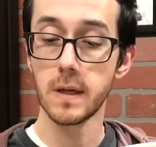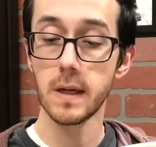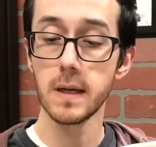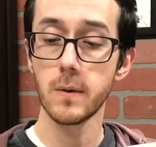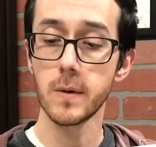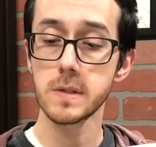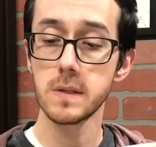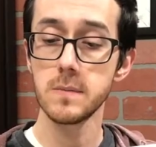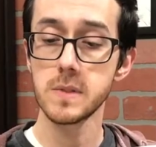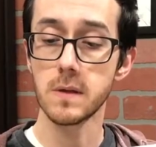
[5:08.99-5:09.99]
and hoisted
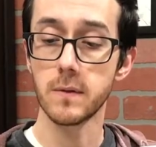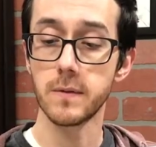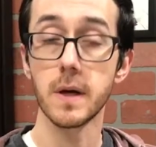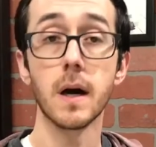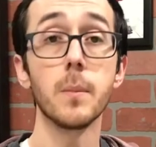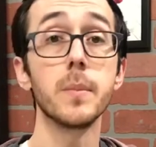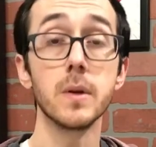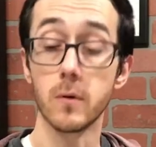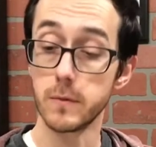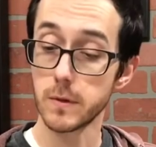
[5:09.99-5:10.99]
himself up and over.